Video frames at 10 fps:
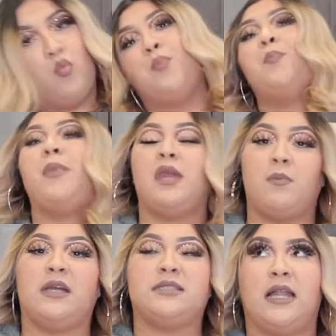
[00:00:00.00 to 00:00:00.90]
make
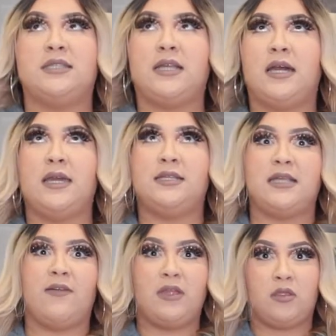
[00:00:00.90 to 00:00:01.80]
my salsa is
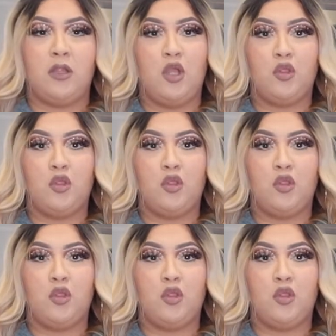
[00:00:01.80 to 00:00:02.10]
every